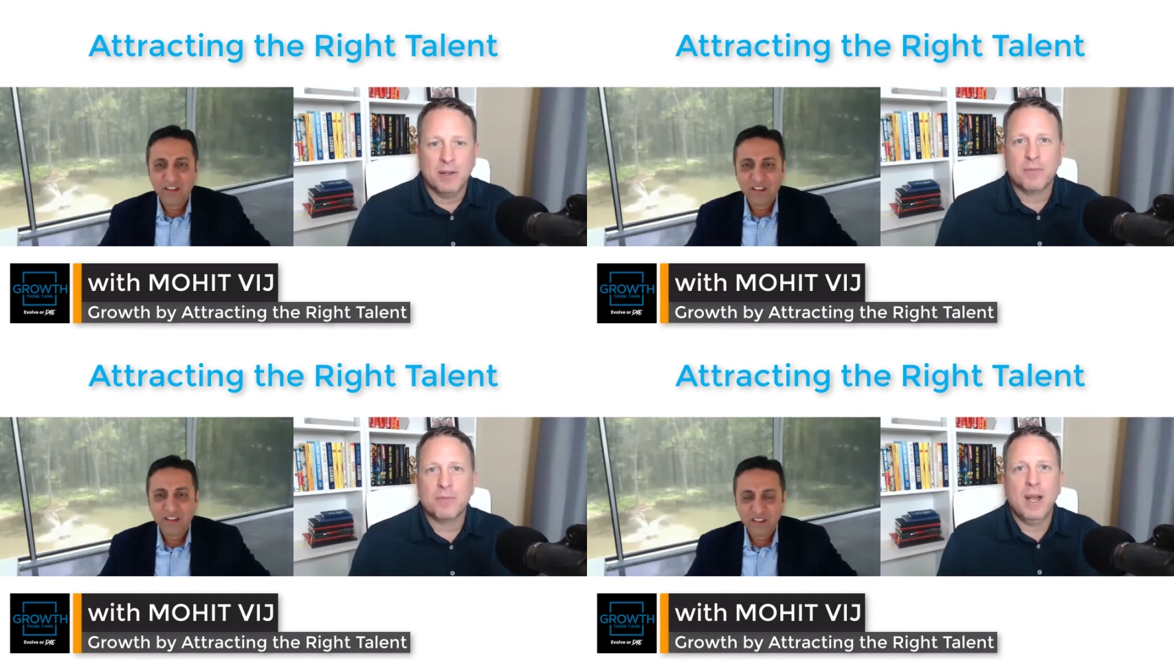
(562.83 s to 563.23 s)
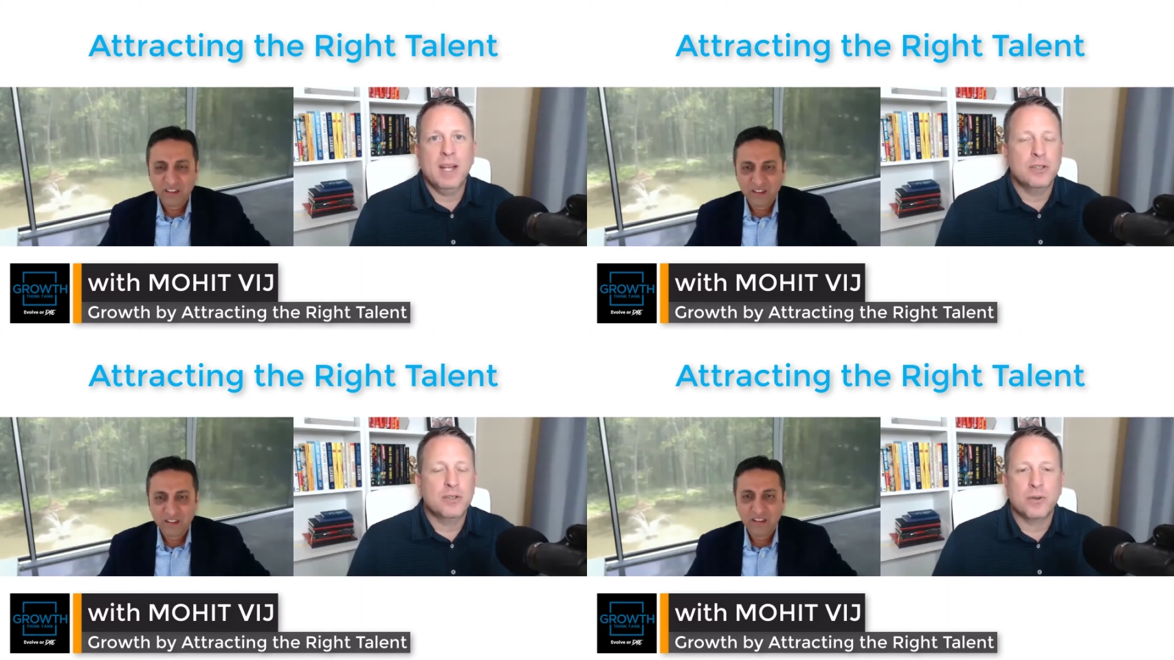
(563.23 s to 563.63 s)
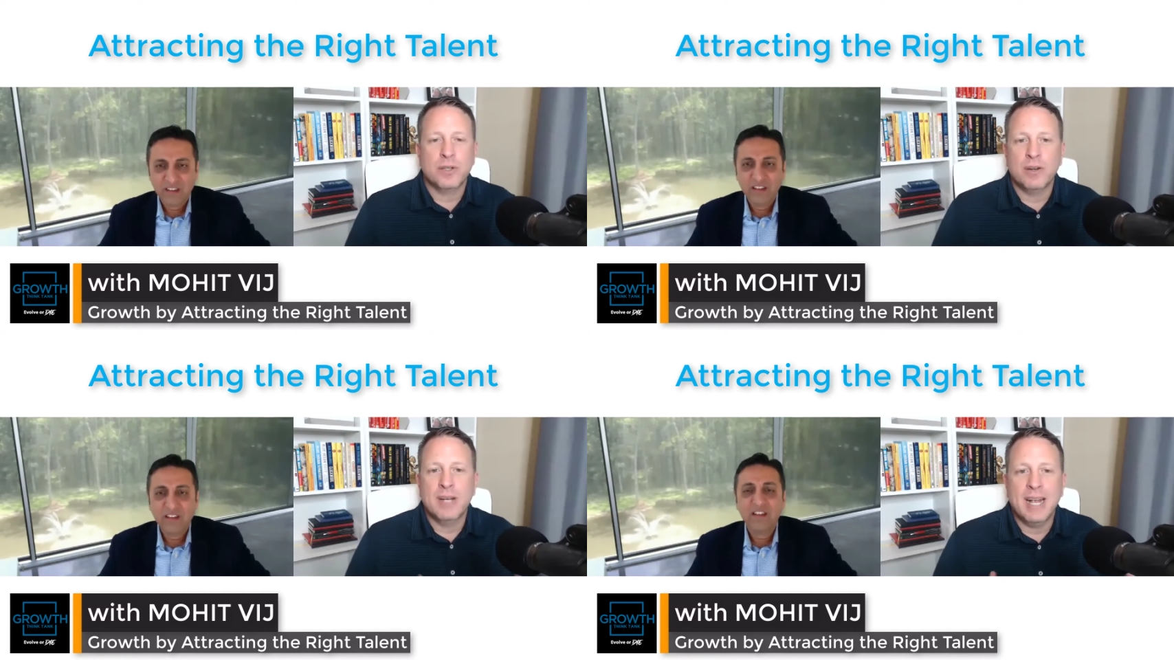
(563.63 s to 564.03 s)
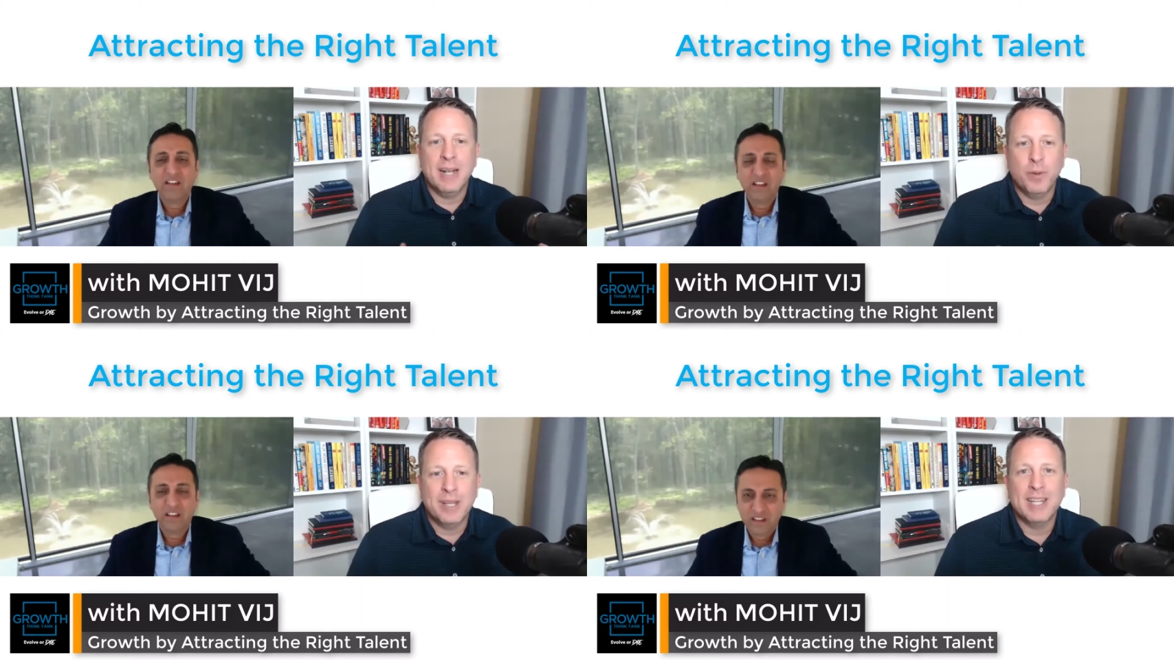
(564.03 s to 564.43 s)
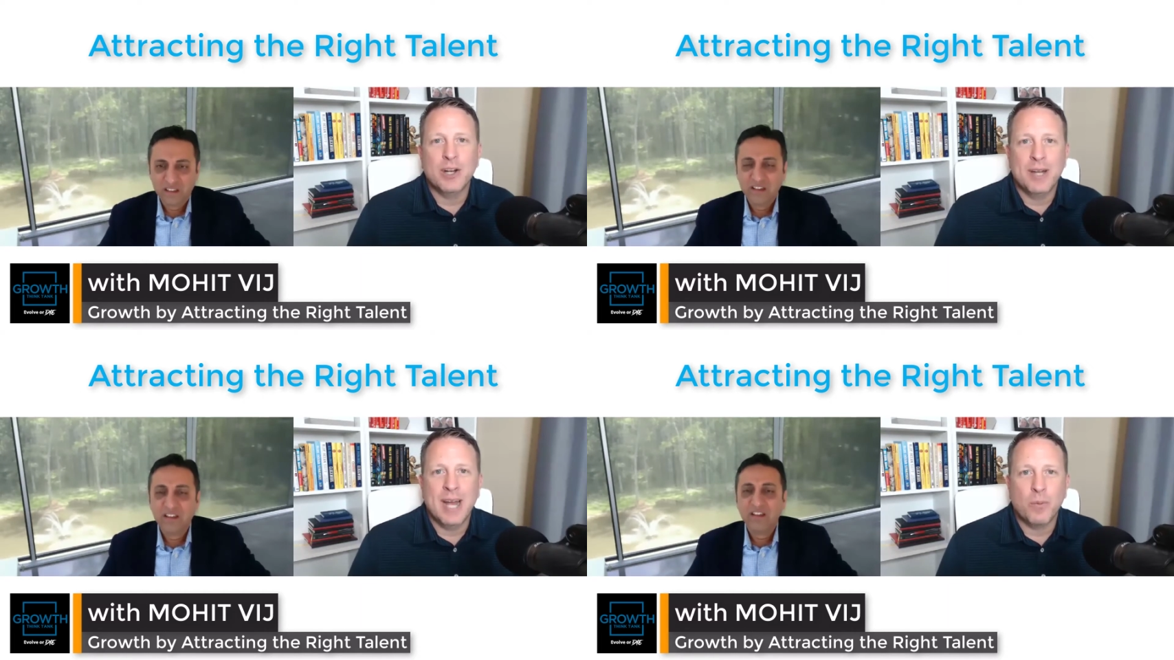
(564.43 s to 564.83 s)
Speaker 1: their friends or their, within their
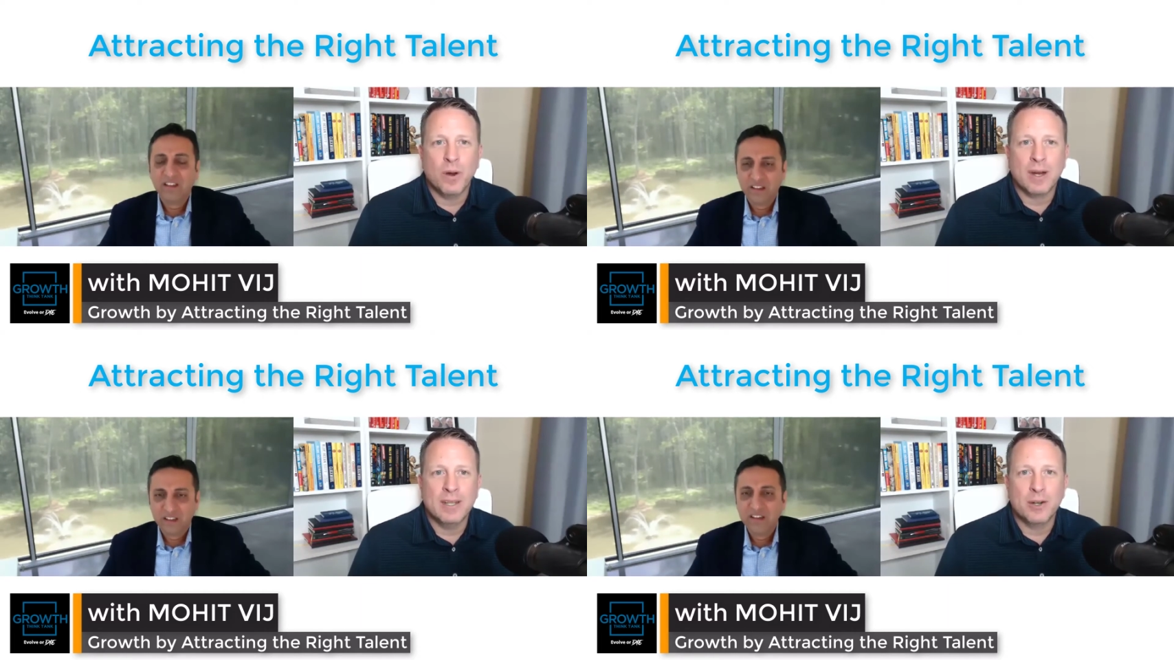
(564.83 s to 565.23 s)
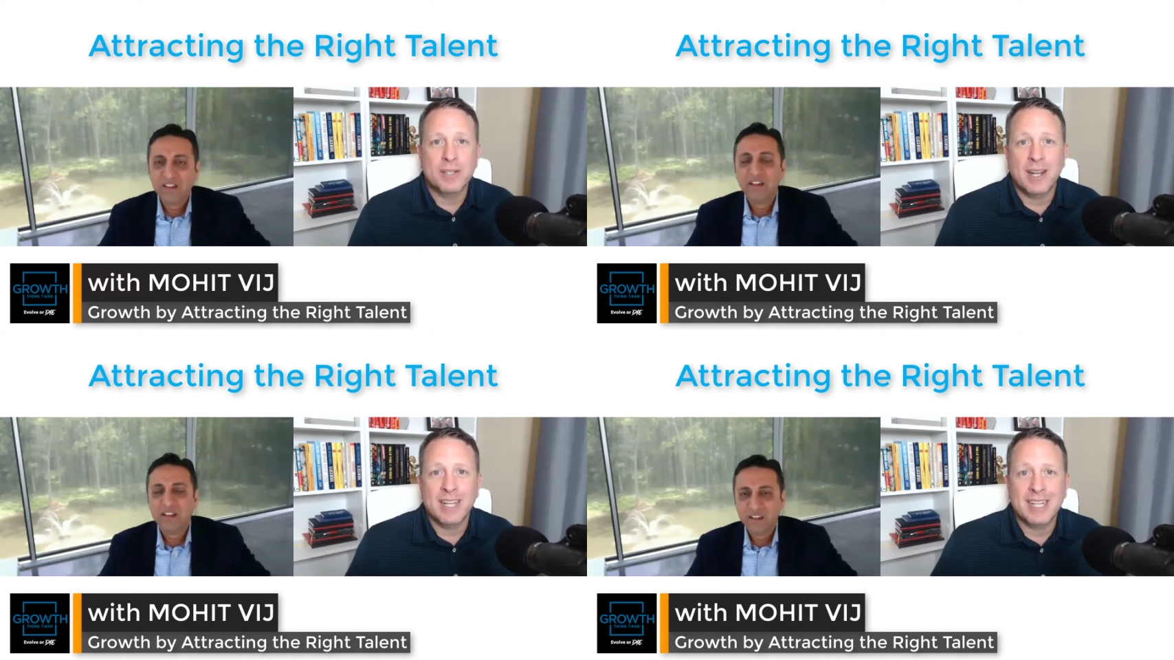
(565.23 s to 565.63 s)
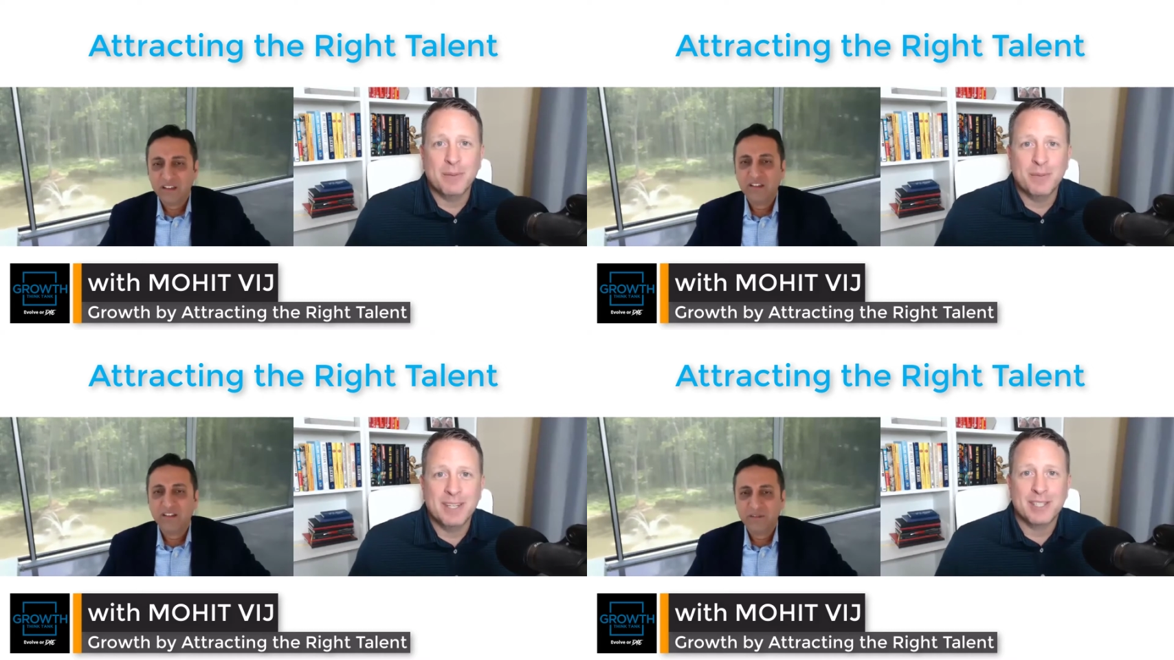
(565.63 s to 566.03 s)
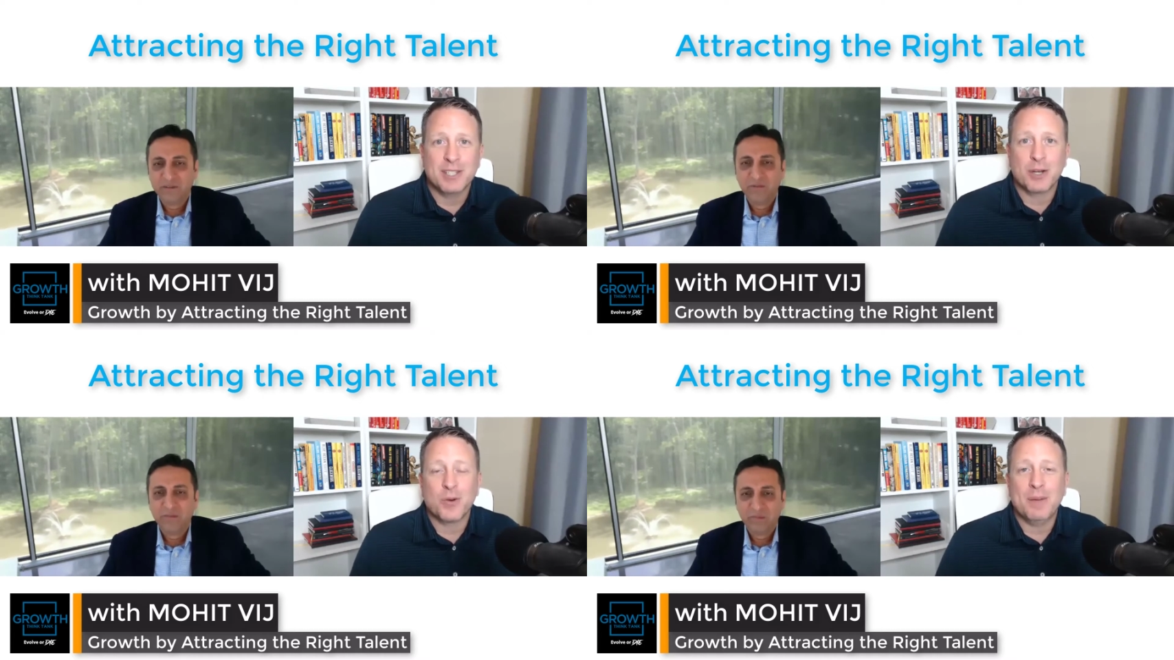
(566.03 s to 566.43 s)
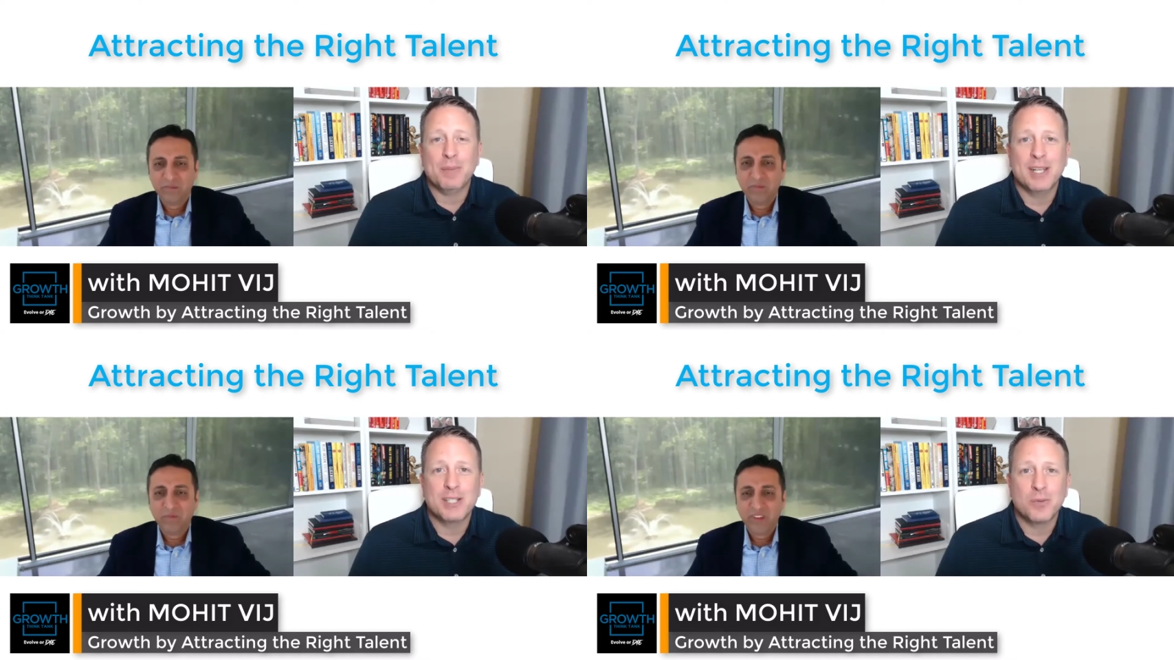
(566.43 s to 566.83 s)
network, and they're telling them, this is a great
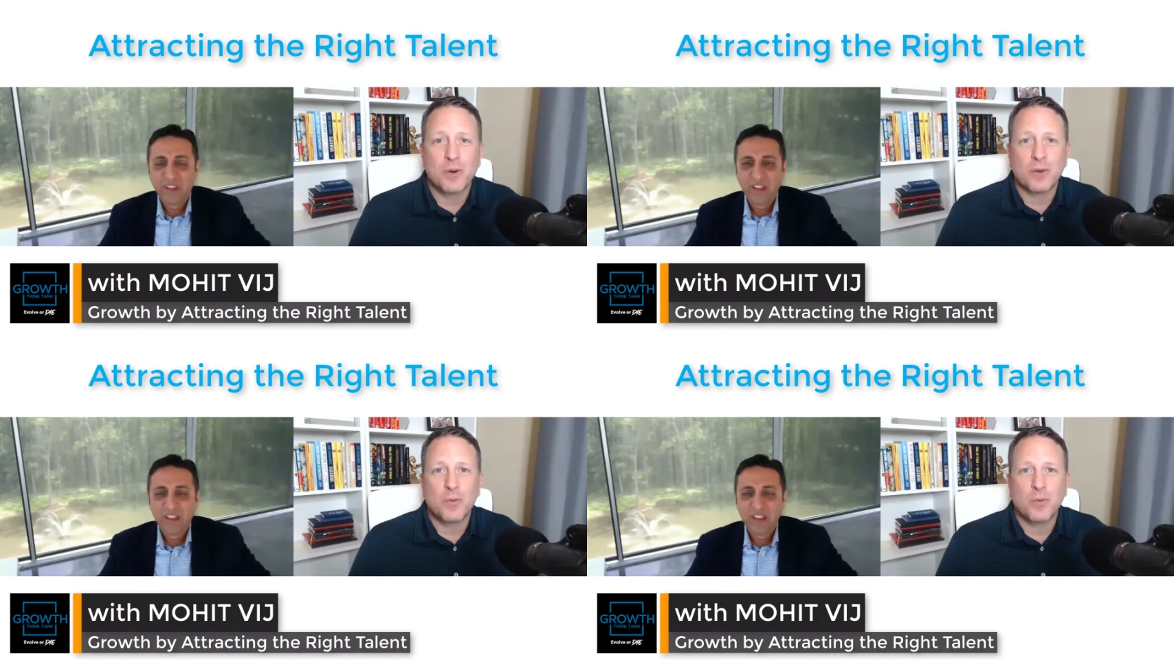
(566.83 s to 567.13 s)
place to work.